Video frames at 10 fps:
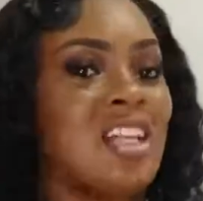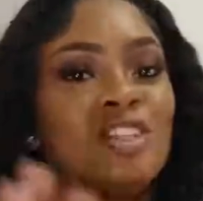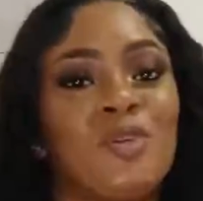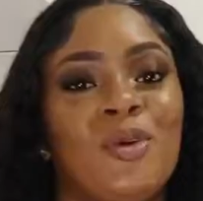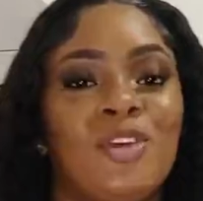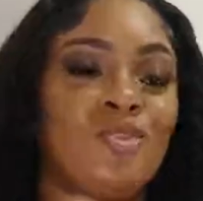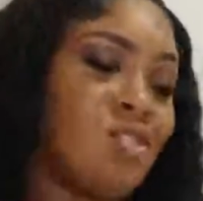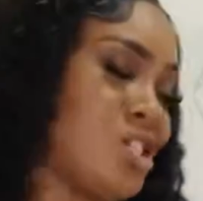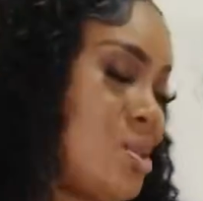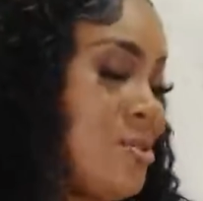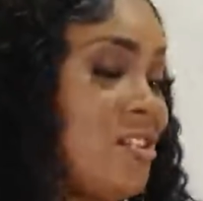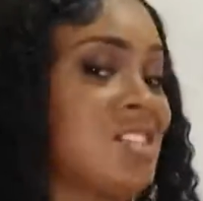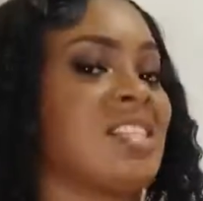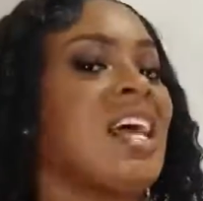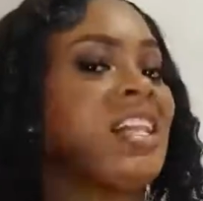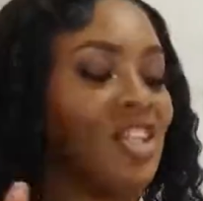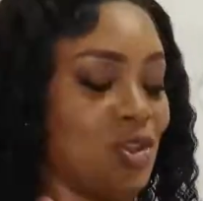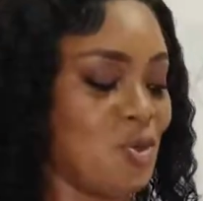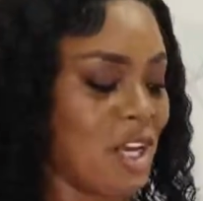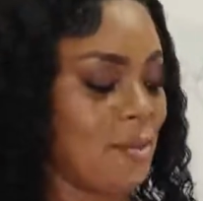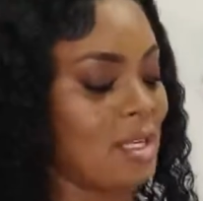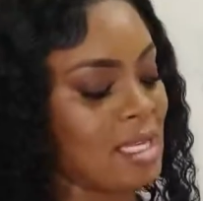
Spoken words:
Super cute, super versatile, you name it.